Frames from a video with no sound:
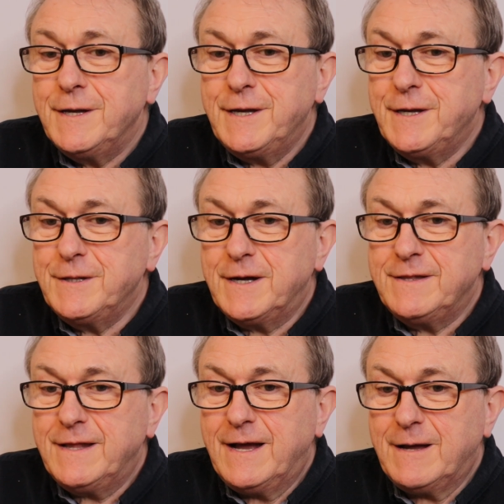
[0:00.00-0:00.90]
in
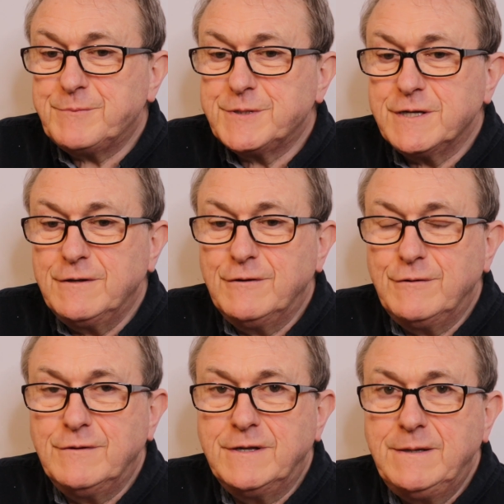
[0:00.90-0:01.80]
an
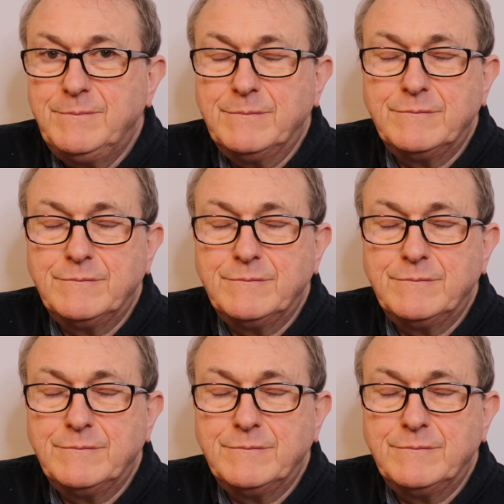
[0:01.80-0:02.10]
absolutely